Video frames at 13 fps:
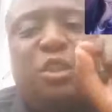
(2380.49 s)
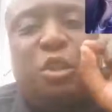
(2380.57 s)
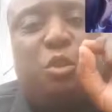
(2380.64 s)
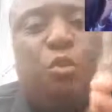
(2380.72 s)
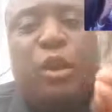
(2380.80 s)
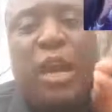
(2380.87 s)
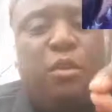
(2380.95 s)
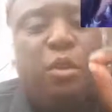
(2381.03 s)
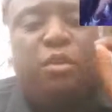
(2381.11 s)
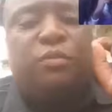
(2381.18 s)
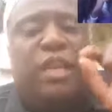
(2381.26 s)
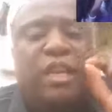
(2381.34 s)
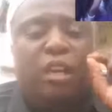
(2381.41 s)
I know you've done a
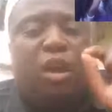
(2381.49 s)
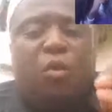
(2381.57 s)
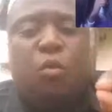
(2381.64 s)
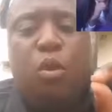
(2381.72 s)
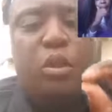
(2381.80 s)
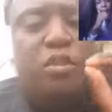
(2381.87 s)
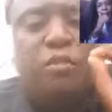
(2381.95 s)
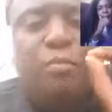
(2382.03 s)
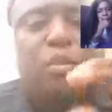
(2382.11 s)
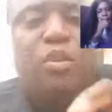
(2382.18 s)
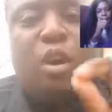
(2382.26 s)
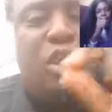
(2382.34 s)
lot of work. You built a hospital